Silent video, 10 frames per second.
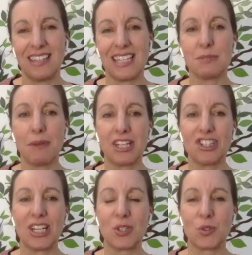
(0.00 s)
This
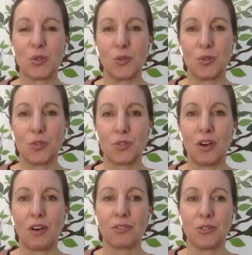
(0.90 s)
magic source,
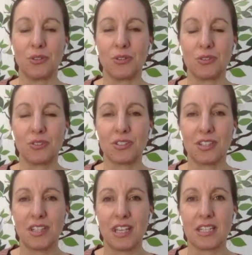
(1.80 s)
of course,
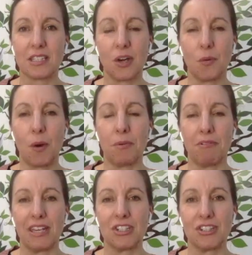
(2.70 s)
is
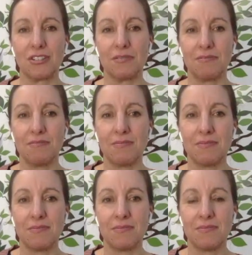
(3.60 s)
cooperation.
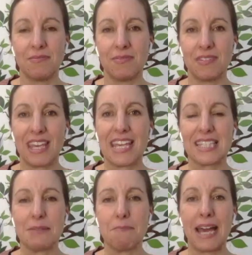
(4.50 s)

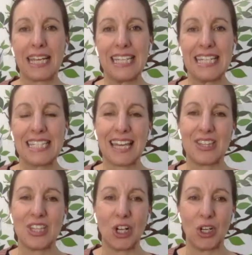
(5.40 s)
It's the magnet
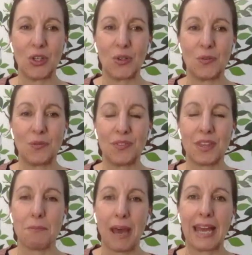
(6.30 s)
and the glue
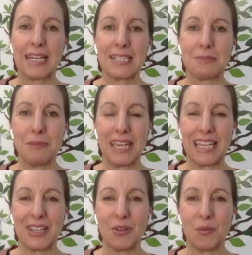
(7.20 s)
that binds
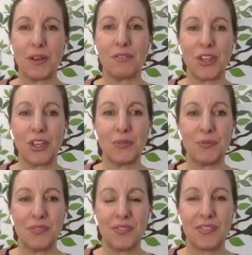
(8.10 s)
me with you
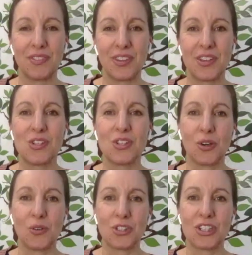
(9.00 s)

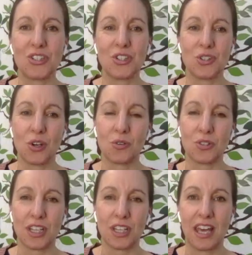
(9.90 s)
shoulder to
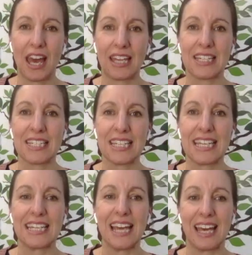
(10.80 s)
shoulder, hand
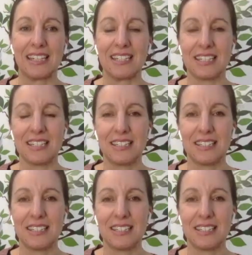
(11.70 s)
in hand.